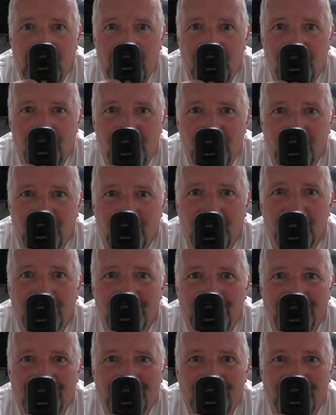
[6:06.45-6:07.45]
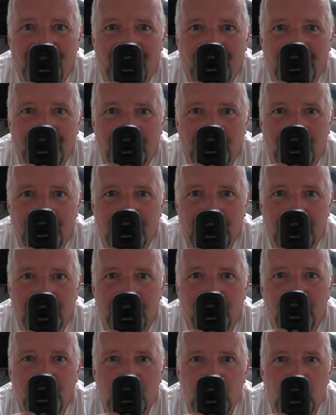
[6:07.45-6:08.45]
I will discuss these
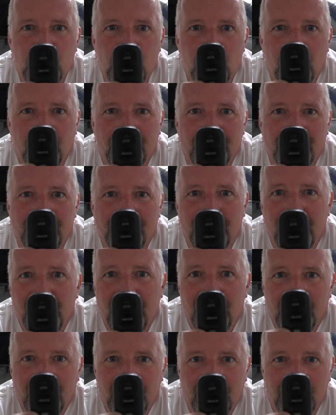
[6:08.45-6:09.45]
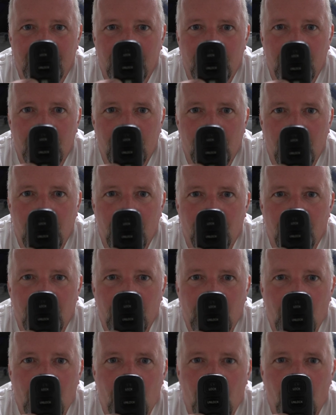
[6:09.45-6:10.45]
features in a different
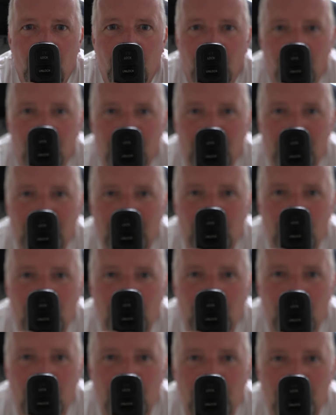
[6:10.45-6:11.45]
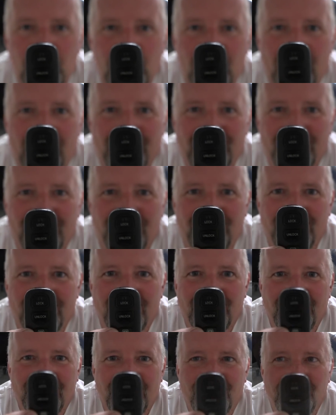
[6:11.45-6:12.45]
video on this YouTube channel.
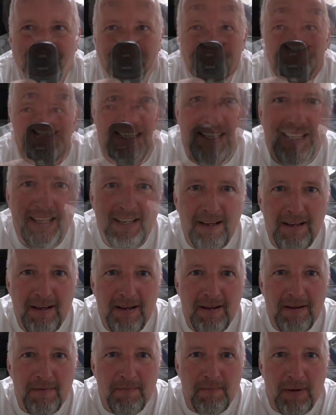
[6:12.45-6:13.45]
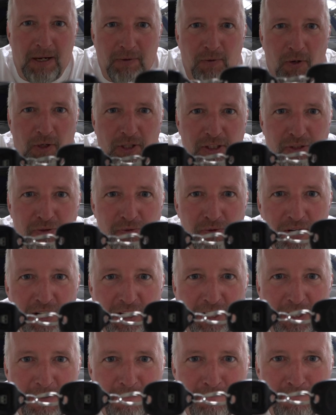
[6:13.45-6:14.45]
But what is
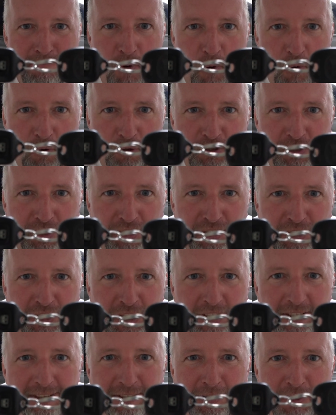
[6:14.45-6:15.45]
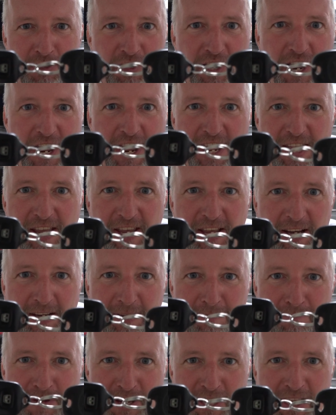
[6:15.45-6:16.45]
really important, today I
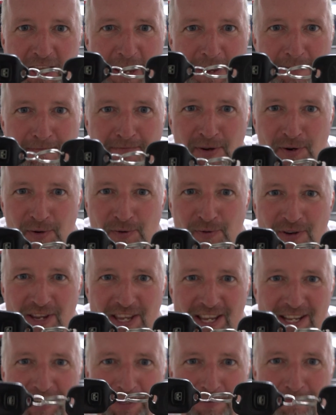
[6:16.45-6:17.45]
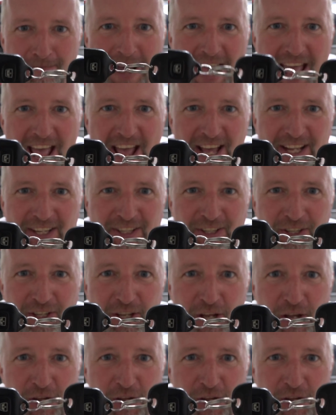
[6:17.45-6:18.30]
became a real man.